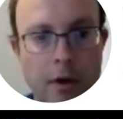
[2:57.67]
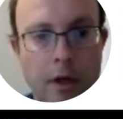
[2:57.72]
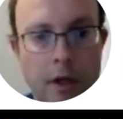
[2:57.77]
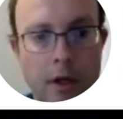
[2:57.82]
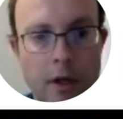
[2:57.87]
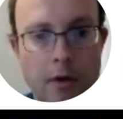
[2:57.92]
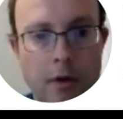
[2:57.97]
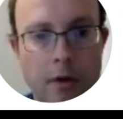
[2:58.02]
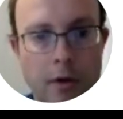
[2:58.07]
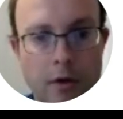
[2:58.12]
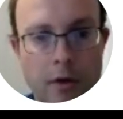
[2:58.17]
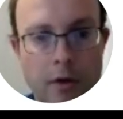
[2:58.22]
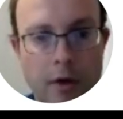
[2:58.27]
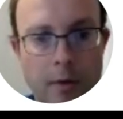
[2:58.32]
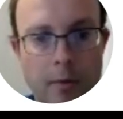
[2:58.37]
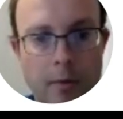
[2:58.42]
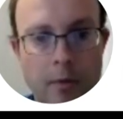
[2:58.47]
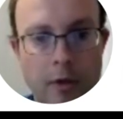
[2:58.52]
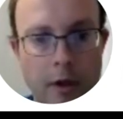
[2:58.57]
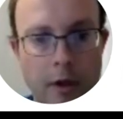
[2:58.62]
It's the
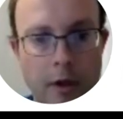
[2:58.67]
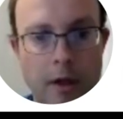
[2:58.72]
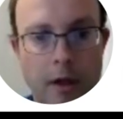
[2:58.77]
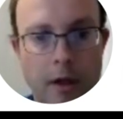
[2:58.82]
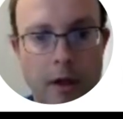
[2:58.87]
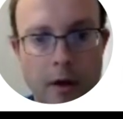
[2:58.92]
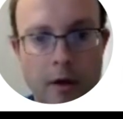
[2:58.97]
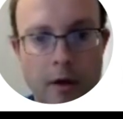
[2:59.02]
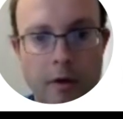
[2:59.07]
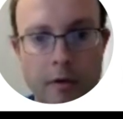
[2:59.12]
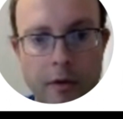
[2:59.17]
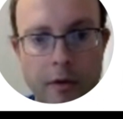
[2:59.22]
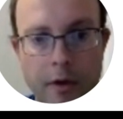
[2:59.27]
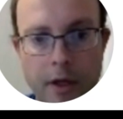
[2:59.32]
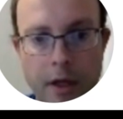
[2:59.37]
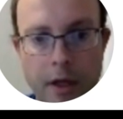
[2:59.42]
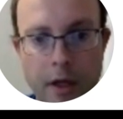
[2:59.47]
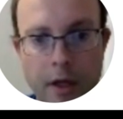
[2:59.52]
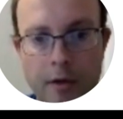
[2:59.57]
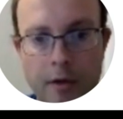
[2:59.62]
same thing. However, in
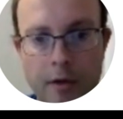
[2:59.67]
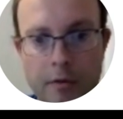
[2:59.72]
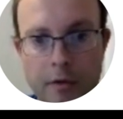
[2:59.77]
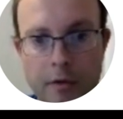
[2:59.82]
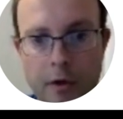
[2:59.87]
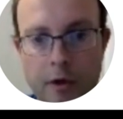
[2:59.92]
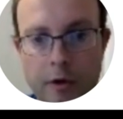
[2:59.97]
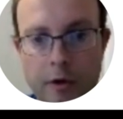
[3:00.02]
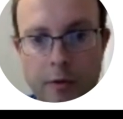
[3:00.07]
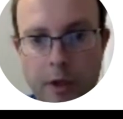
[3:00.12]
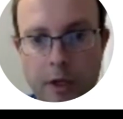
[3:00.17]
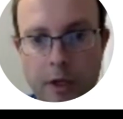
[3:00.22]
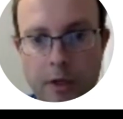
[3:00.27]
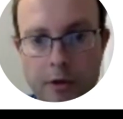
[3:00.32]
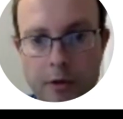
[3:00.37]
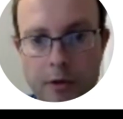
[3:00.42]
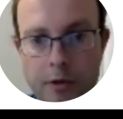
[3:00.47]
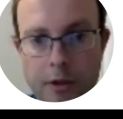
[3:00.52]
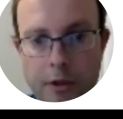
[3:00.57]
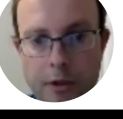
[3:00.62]
the case of large
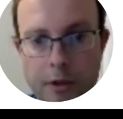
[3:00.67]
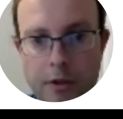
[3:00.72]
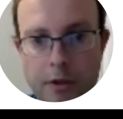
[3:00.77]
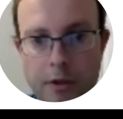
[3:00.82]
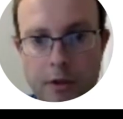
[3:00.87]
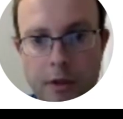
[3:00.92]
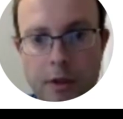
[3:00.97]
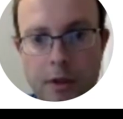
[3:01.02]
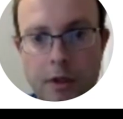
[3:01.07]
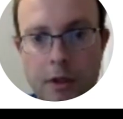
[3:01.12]
matrices,